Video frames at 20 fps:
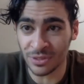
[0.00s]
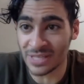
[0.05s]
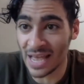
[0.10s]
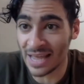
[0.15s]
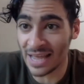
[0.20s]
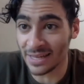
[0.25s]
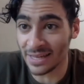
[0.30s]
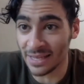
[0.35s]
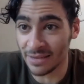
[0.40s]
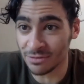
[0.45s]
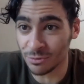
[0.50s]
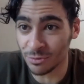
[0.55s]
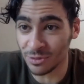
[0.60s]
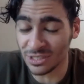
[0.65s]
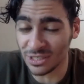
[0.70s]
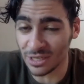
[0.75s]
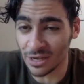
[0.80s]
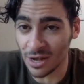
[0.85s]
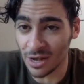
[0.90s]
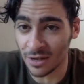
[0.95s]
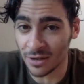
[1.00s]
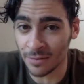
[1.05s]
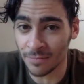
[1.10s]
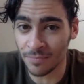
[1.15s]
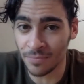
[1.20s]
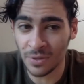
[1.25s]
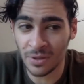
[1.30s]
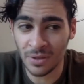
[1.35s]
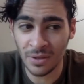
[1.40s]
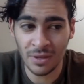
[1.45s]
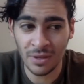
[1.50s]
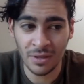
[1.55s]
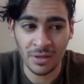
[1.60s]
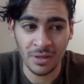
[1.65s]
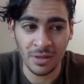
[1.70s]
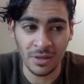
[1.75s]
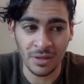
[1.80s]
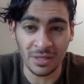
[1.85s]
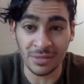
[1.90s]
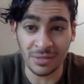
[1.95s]
His dad leaves when he's young.
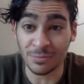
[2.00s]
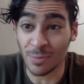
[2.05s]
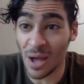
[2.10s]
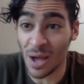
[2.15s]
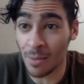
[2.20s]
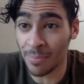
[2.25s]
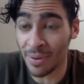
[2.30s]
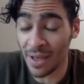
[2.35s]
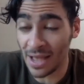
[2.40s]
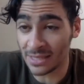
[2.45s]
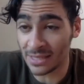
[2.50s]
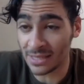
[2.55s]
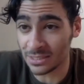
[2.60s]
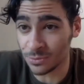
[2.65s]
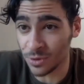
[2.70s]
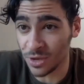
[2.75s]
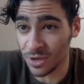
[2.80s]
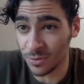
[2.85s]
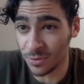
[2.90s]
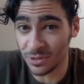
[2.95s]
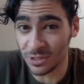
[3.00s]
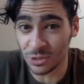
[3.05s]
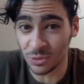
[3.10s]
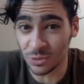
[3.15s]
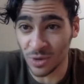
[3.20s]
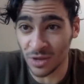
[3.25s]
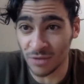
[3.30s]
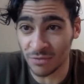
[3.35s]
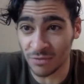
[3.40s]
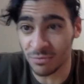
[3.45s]
His mom passes away when he's 12.